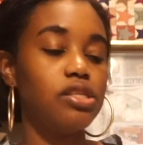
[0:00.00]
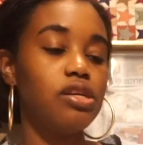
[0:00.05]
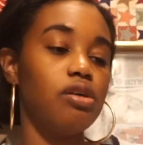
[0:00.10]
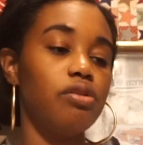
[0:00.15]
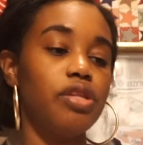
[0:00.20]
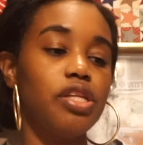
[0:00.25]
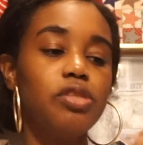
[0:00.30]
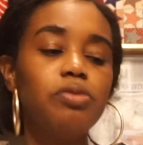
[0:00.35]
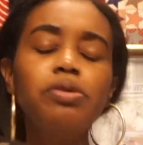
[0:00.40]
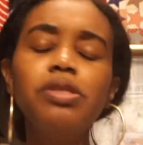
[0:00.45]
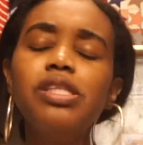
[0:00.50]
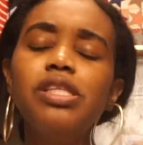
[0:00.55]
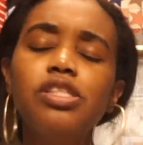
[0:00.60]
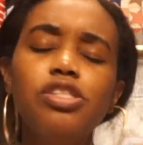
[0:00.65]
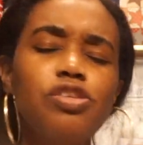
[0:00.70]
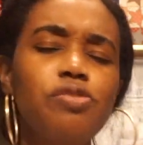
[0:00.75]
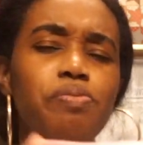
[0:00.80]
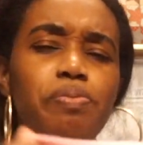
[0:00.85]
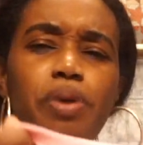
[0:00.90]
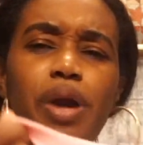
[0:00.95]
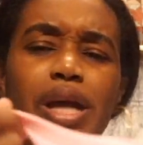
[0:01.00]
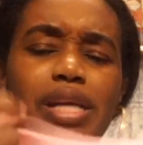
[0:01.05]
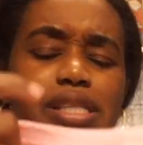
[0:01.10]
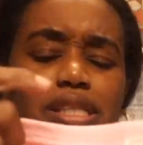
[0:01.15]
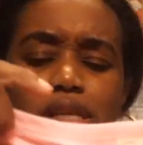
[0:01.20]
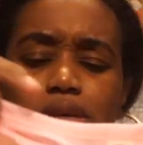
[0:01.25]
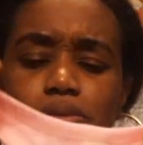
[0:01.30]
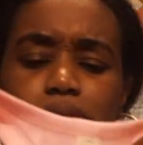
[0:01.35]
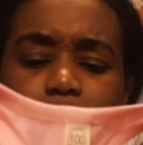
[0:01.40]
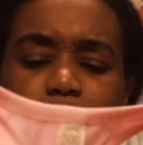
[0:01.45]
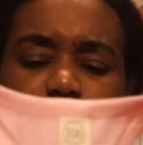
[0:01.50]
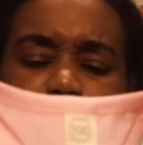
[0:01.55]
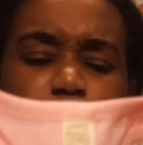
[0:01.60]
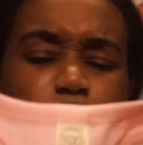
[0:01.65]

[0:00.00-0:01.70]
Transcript: So this wasn't too pricey. It was like